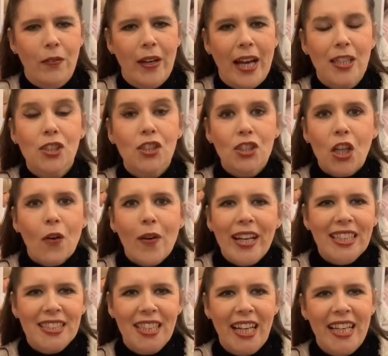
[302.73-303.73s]
So we are so
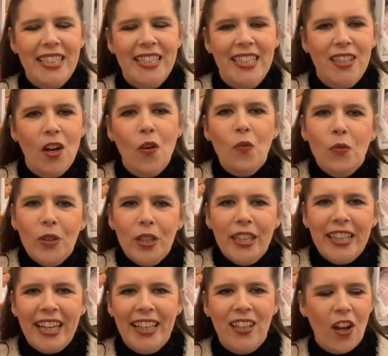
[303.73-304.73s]
excited on
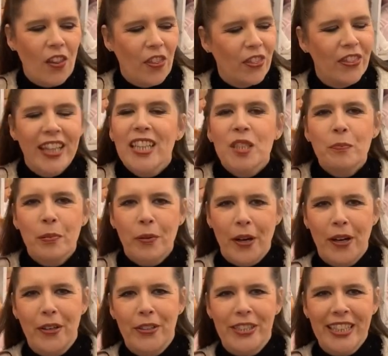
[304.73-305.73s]
working on this
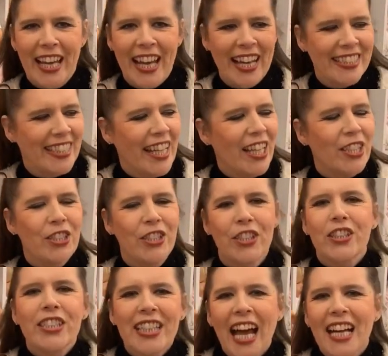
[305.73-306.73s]
project,
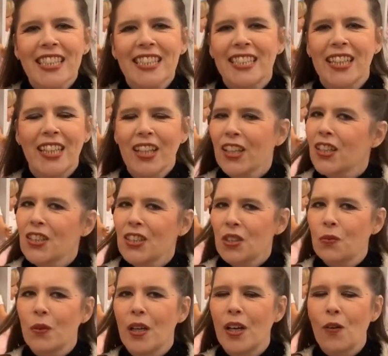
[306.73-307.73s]
just as the
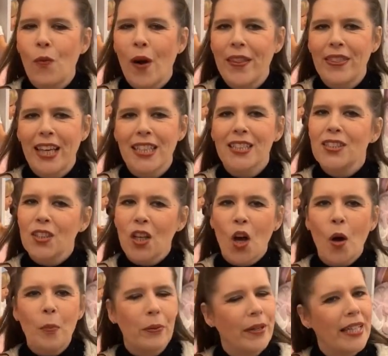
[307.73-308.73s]
girls were when they
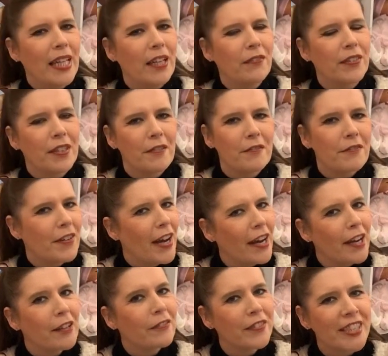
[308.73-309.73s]
saw Prinny for the
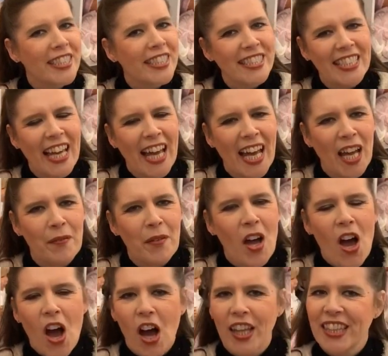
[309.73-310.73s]
very first time
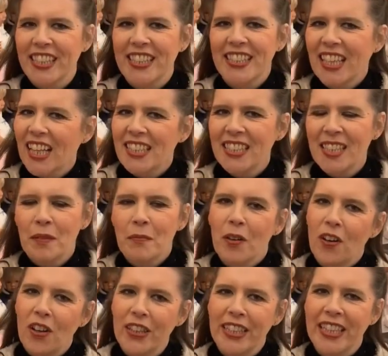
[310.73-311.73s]
on the Saturday
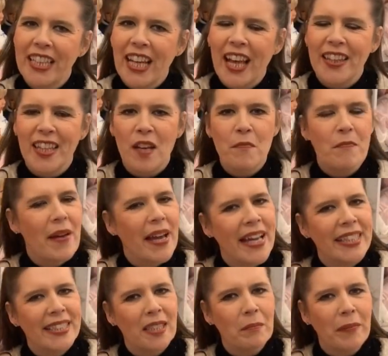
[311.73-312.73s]
morning at the
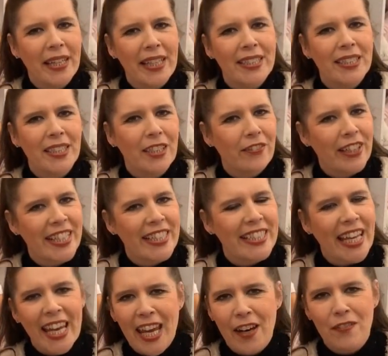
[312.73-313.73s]
amazing meet and greet
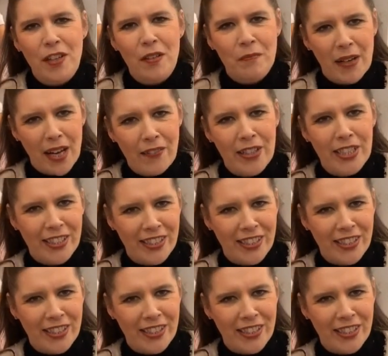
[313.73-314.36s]
here at Mary